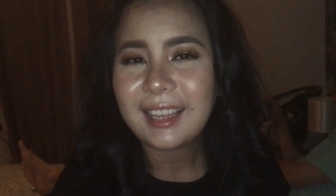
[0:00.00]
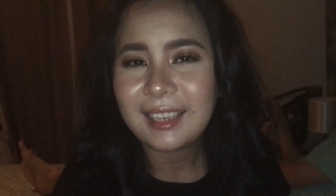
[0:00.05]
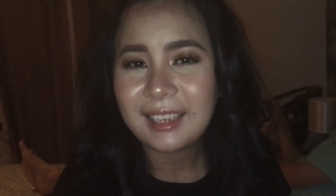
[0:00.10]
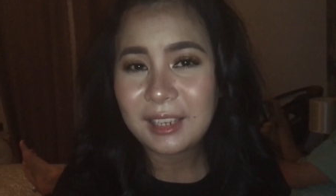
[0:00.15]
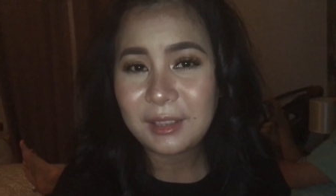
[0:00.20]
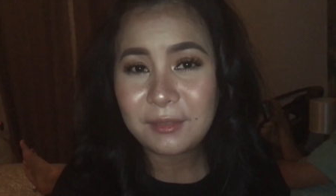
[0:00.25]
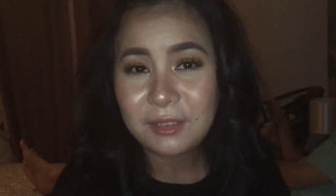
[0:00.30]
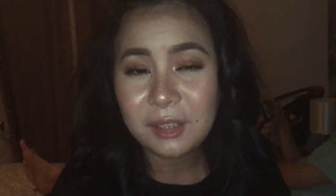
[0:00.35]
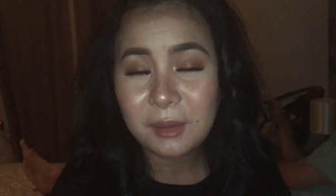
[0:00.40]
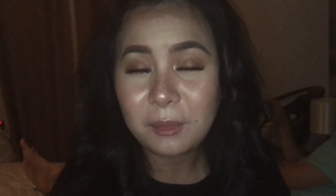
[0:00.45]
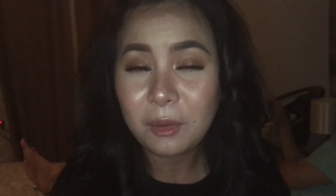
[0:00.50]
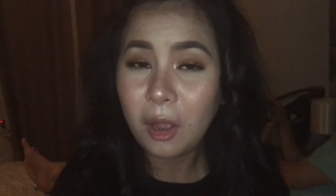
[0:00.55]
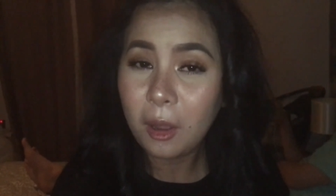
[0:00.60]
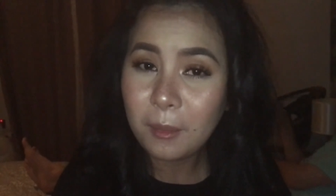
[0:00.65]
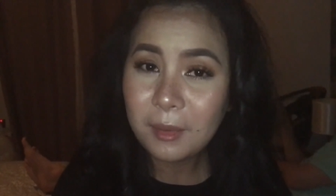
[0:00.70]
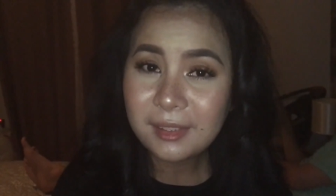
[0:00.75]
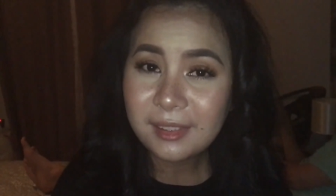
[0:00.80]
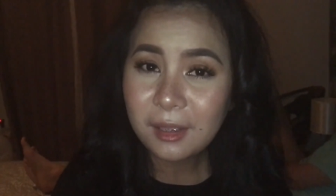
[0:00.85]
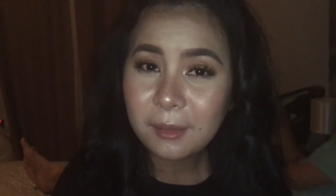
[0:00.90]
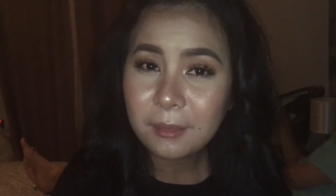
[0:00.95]
leave some
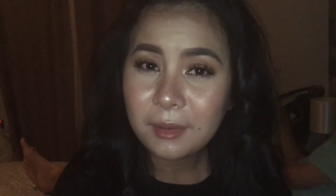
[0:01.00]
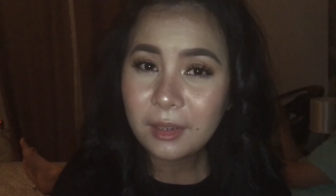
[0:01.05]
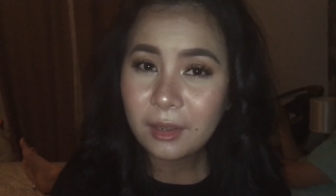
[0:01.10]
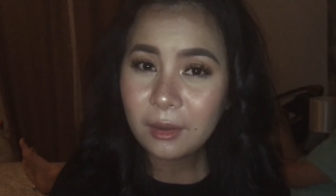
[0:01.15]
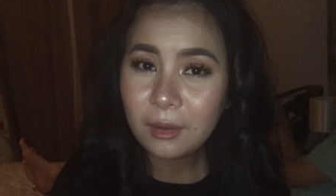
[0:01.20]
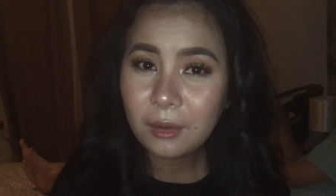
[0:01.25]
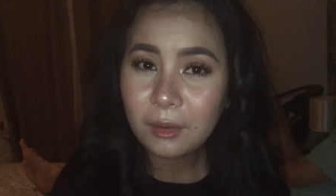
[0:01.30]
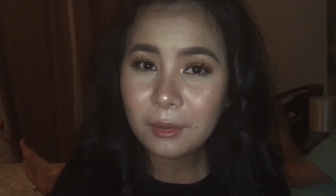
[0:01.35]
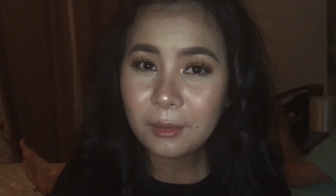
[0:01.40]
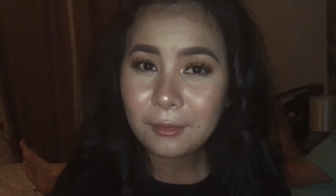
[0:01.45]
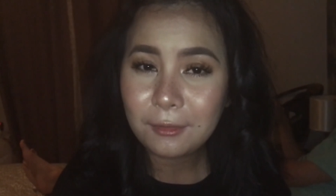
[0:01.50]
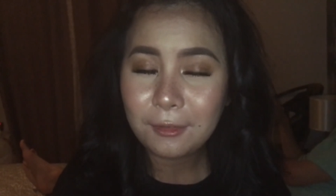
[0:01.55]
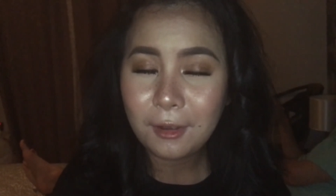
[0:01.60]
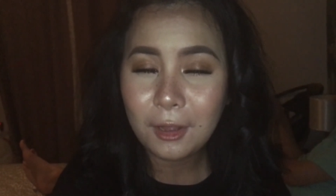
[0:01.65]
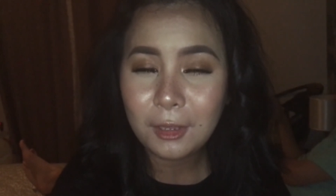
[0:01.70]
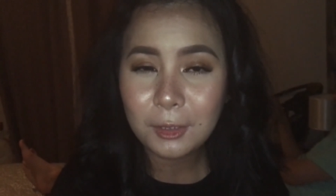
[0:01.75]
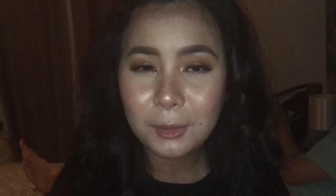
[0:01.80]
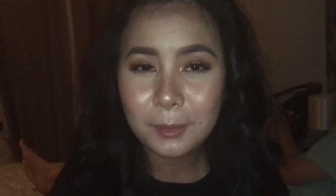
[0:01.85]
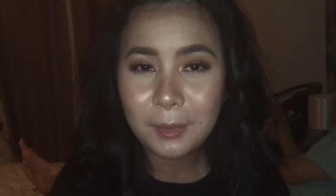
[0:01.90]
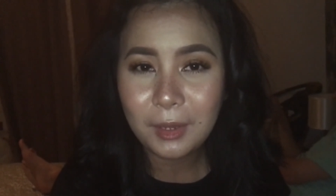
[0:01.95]
comments down below,
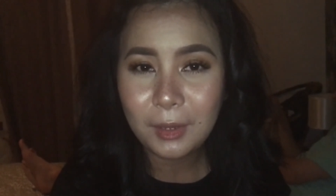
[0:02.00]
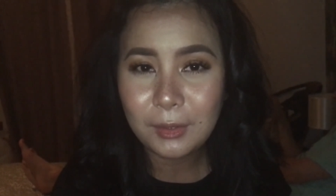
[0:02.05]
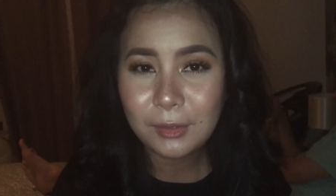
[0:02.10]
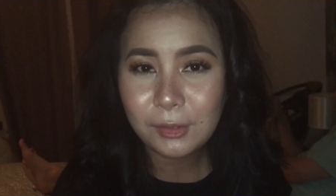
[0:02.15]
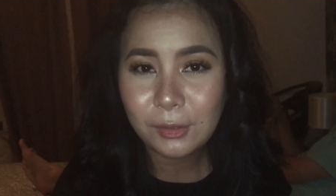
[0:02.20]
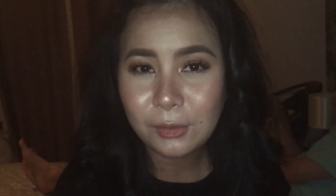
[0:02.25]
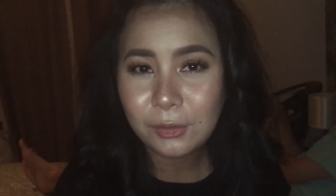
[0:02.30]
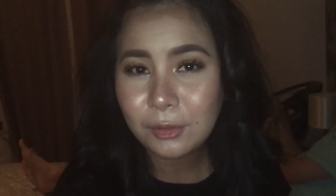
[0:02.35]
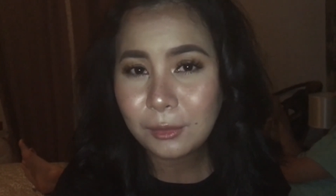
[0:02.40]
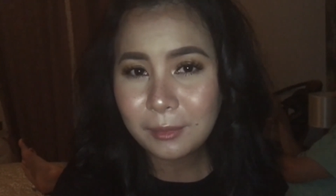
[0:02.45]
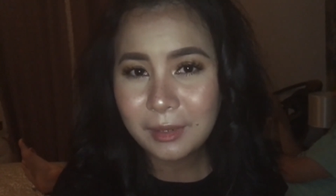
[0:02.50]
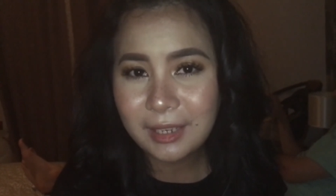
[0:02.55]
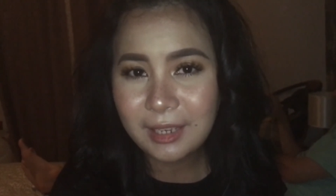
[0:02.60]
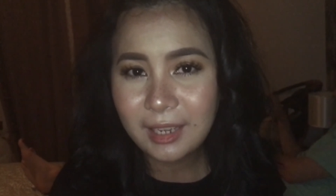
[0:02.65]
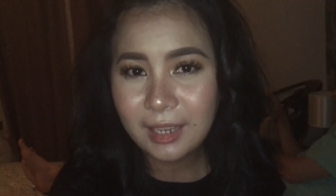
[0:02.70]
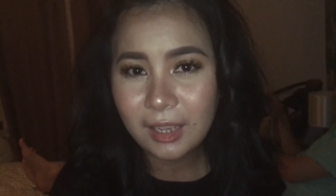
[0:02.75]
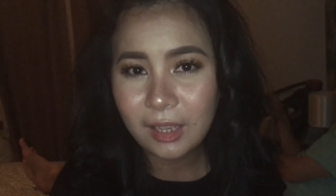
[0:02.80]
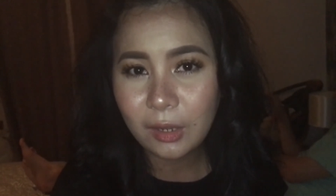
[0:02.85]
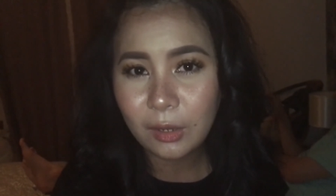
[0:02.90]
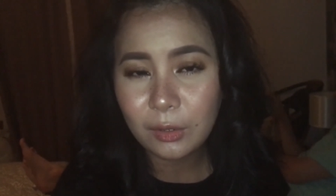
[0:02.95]
follow me on social
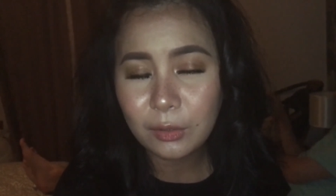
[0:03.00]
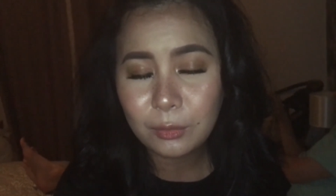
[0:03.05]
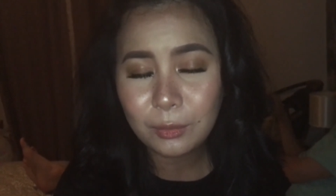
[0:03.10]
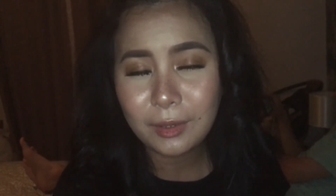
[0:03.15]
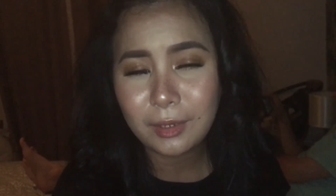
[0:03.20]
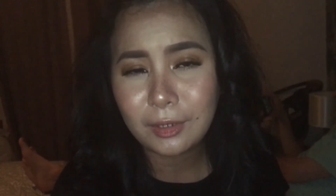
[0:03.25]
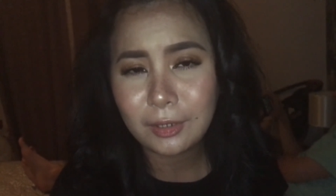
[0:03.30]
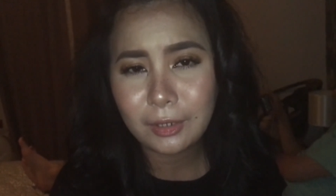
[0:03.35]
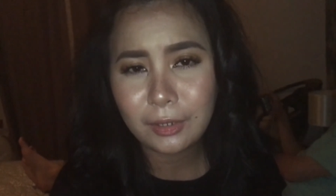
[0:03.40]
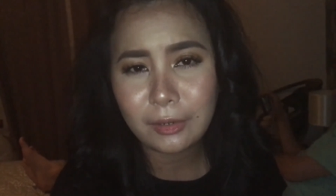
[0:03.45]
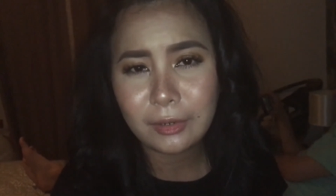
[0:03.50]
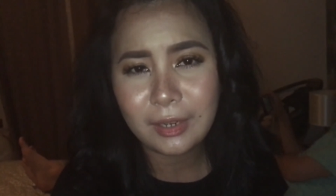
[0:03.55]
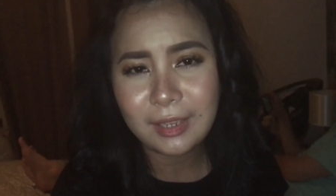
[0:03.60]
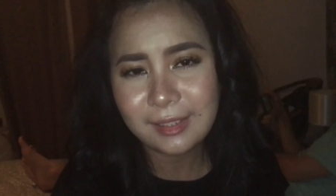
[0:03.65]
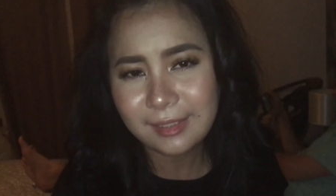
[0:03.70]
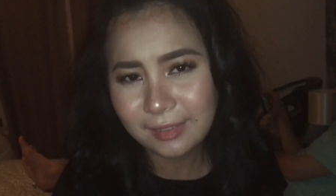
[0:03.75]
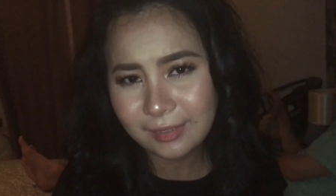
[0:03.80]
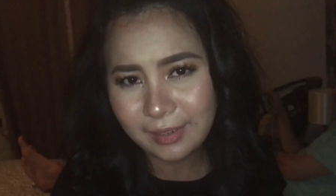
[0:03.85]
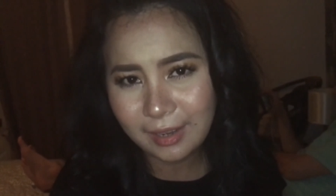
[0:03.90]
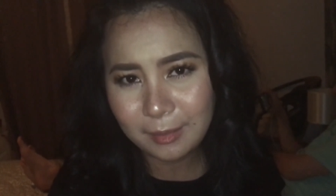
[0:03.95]
media, on Twitter, on
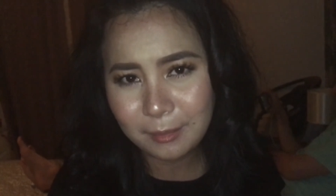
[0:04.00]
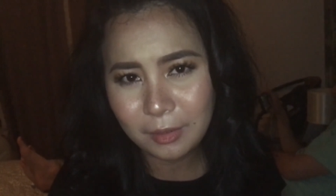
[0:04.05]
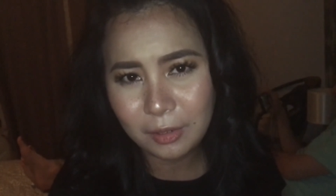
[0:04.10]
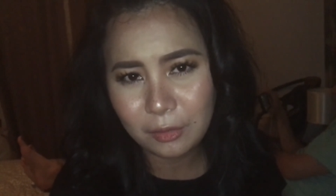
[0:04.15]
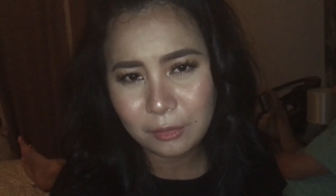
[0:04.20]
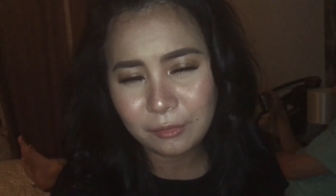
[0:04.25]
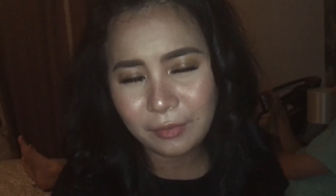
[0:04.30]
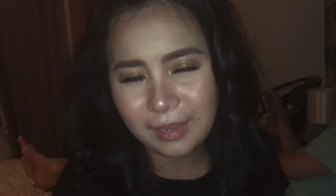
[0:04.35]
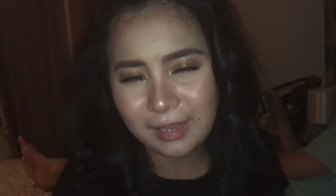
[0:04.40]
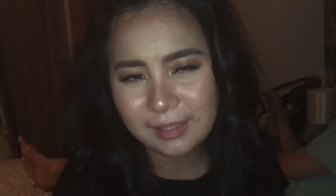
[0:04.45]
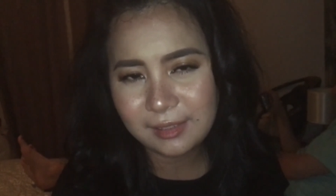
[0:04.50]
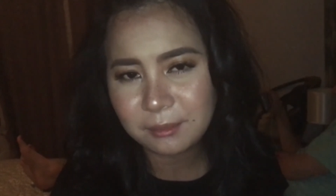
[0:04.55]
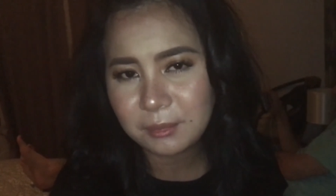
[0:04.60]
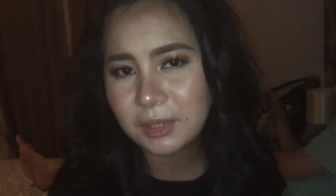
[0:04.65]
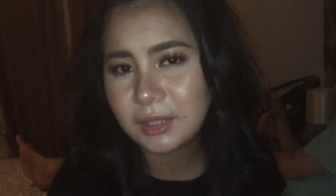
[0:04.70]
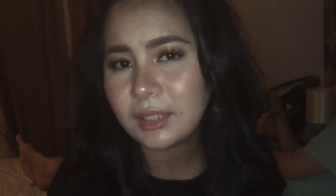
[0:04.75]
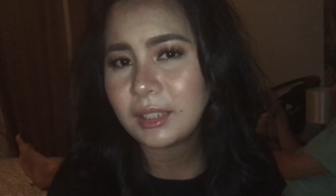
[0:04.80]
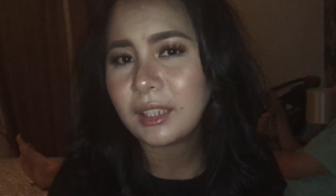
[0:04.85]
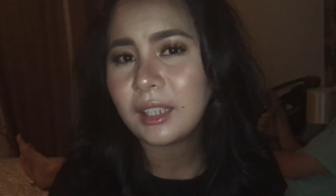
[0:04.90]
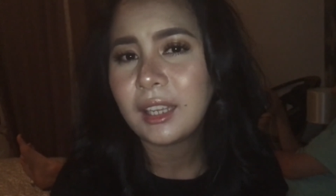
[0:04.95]
Instagram, and on
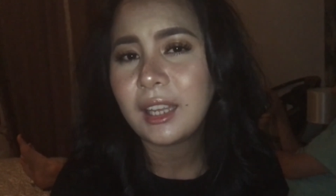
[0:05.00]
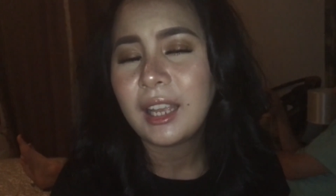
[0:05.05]
Facebook,